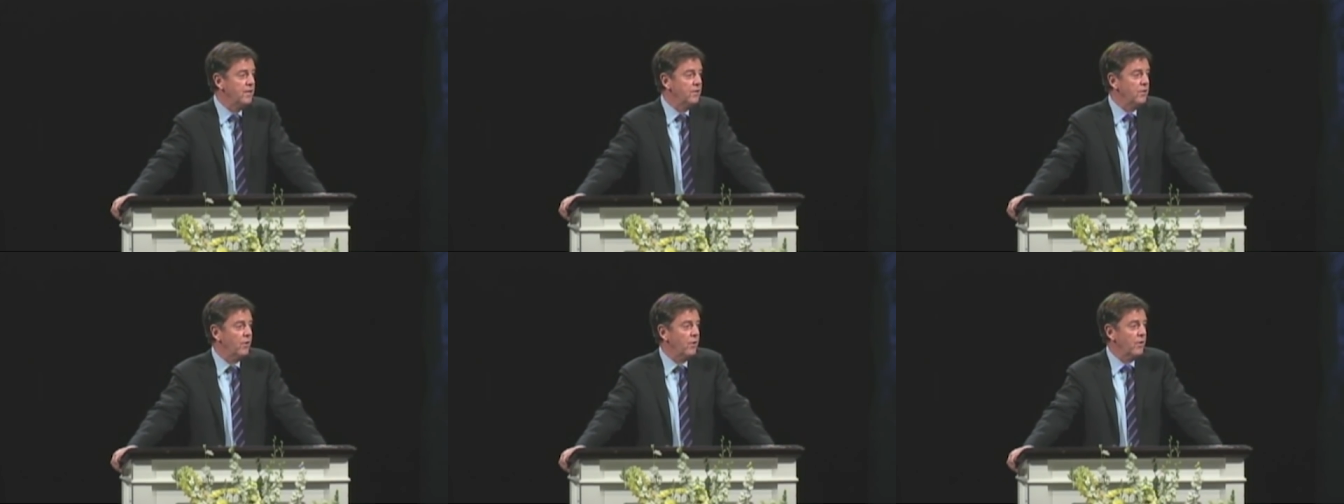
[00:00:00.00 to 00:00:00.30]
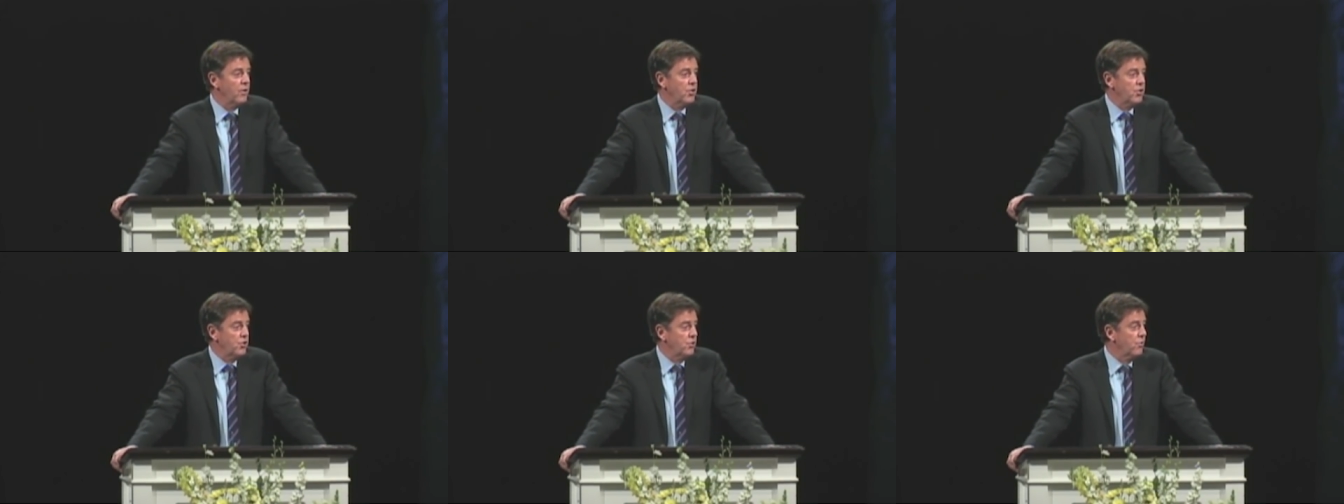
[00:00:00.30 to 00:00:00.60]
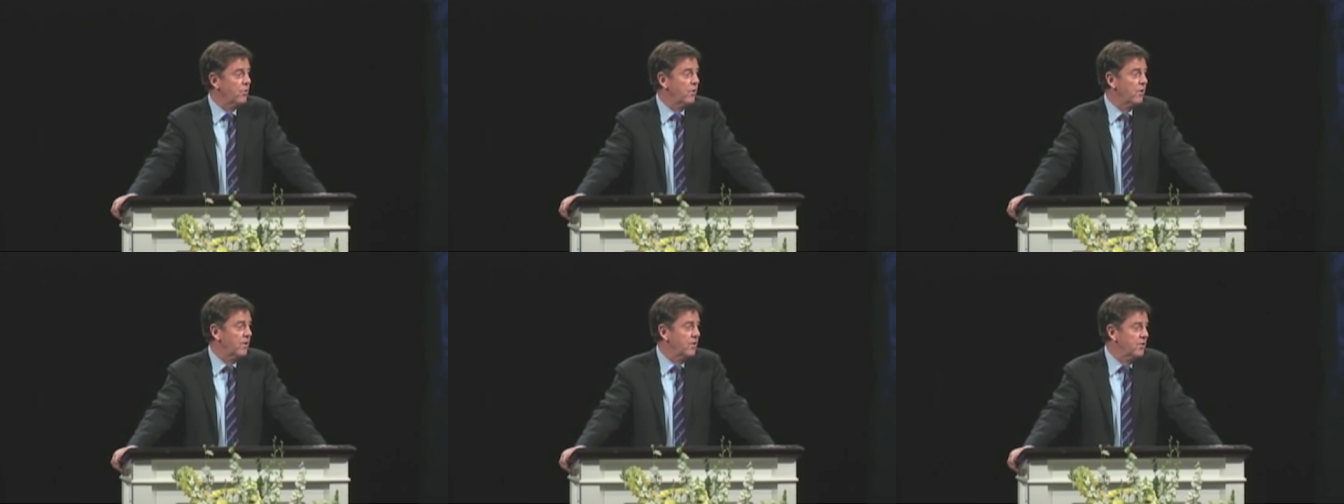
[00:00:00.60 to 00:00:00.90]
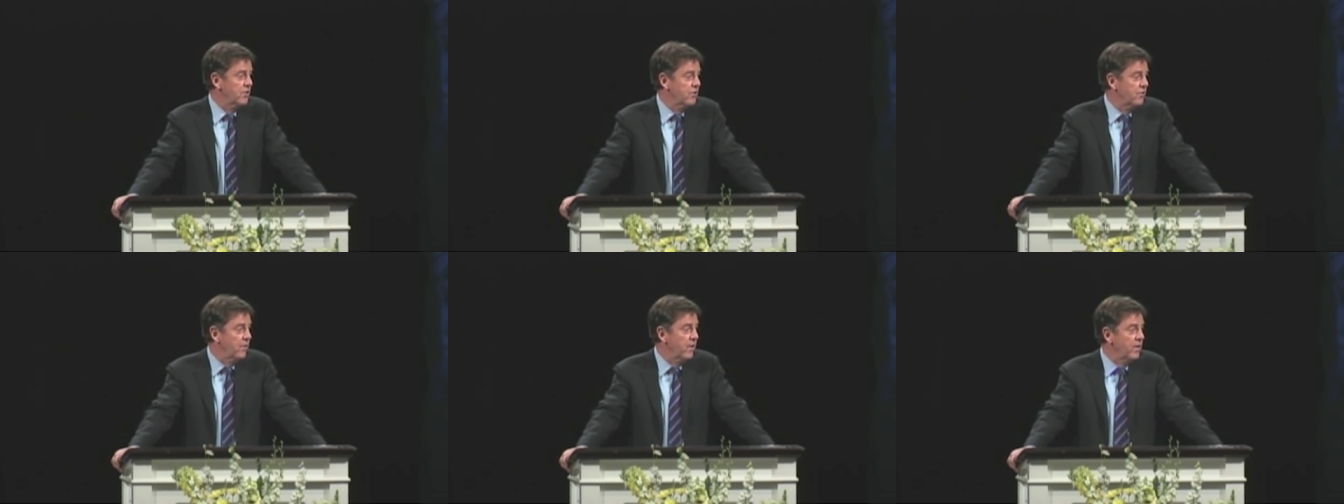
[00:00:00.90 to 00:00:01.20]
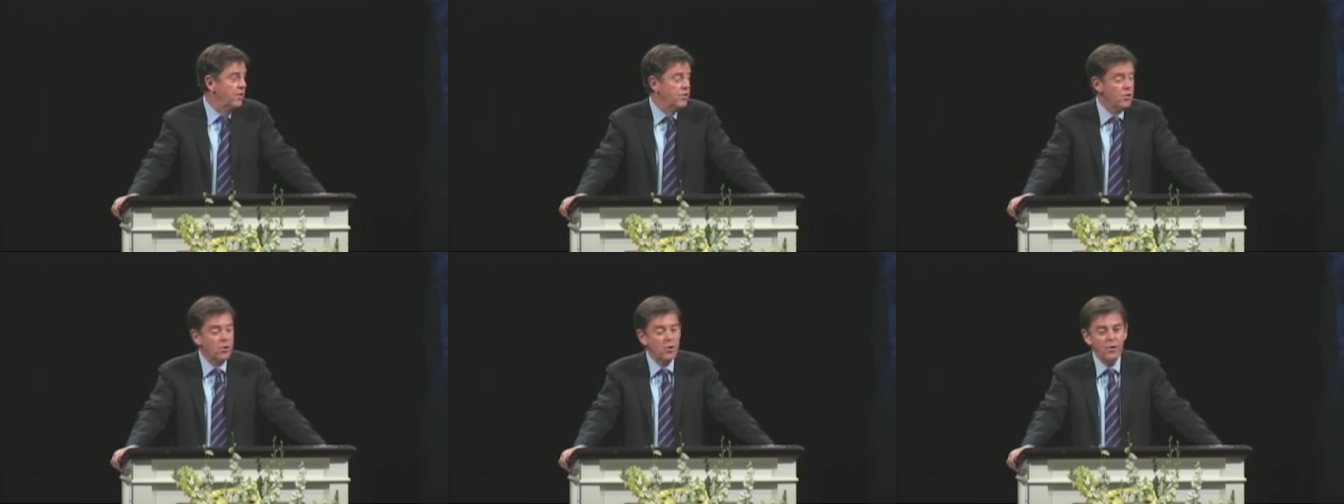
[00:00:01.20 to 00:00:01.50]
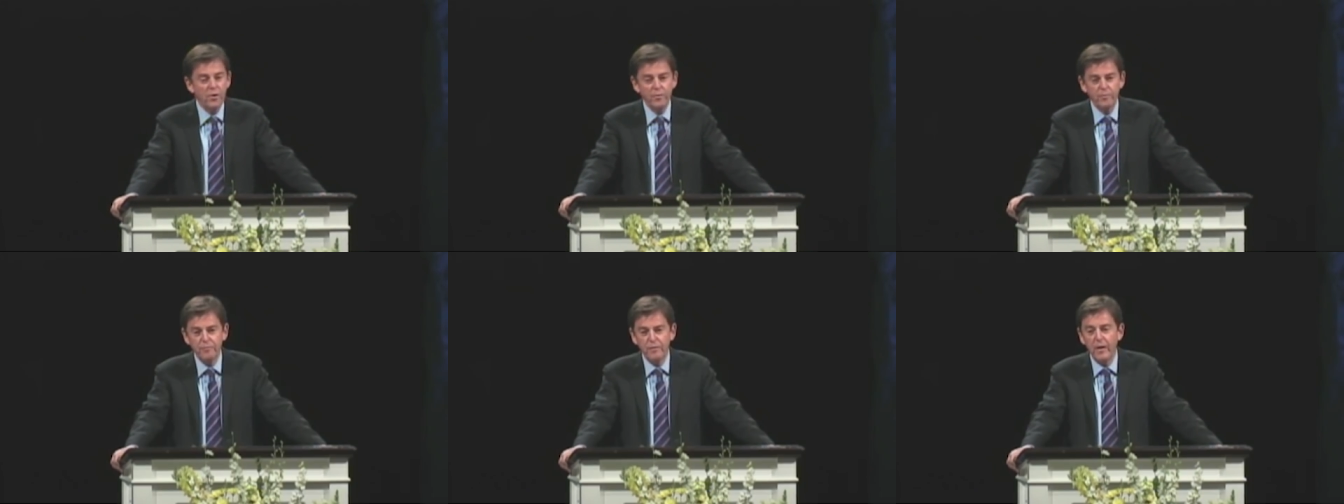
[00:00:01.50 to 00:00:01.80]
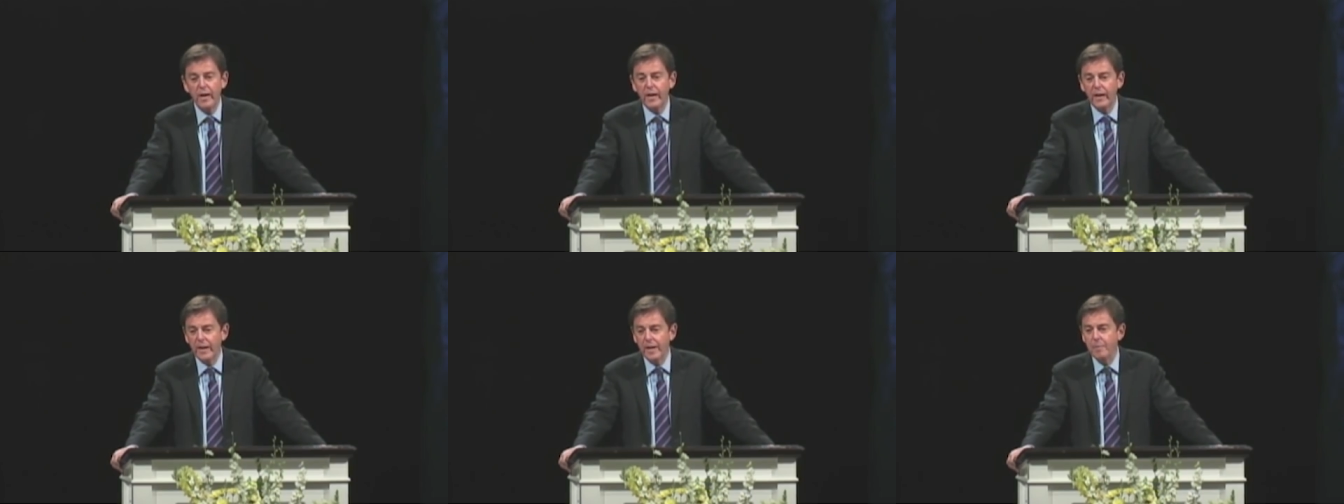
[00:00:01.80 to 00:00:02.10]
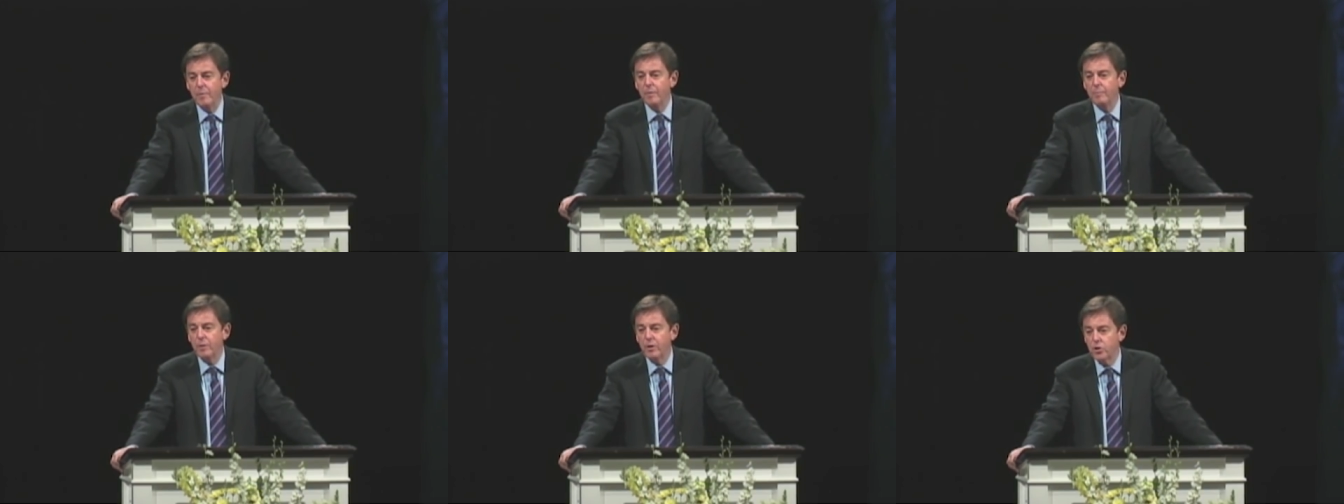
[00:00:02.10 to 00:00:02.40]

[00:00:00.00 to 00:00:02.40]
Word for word: not as short as 3 John or Philemon,